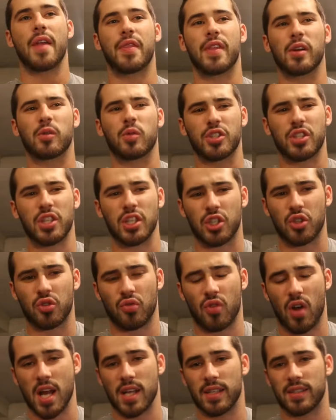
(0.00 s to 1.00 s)
I think what she
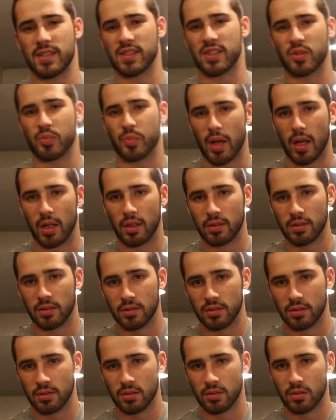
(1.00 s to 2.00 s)
tried to spell
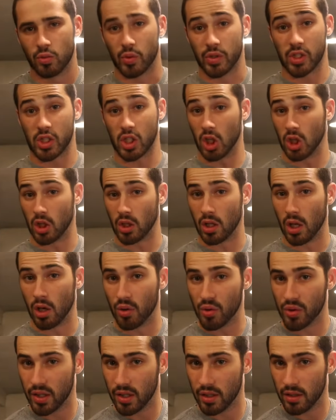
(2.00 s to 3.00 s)
was
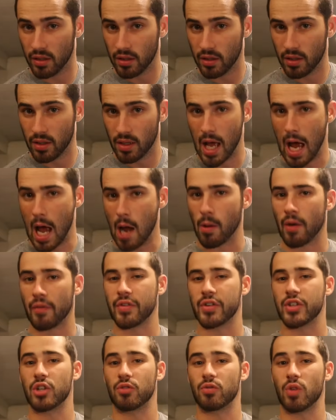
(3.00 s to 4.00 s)
cologne.
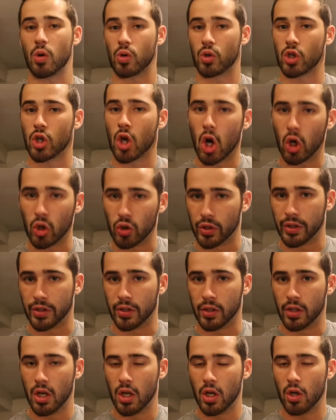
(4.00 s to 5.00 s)
However, she wrote
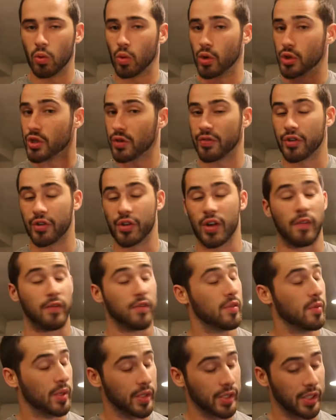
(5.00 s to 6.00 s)
colon, which if you're not
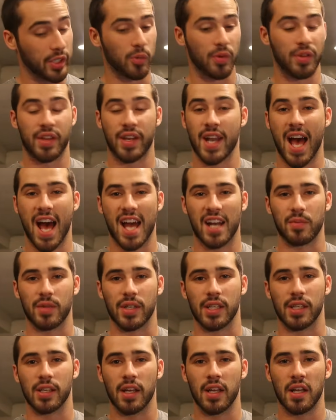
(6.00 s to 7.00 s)
familiar with
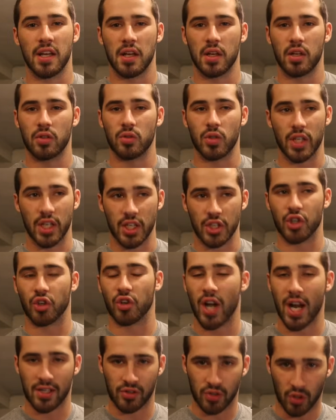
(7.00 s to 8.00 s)
anatomy, is
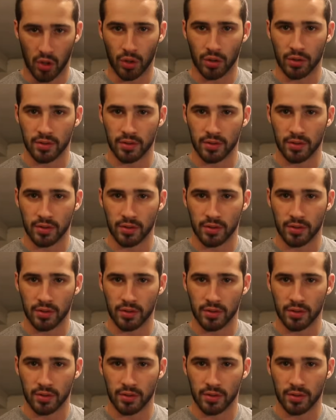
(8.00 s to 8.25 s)
your asshole.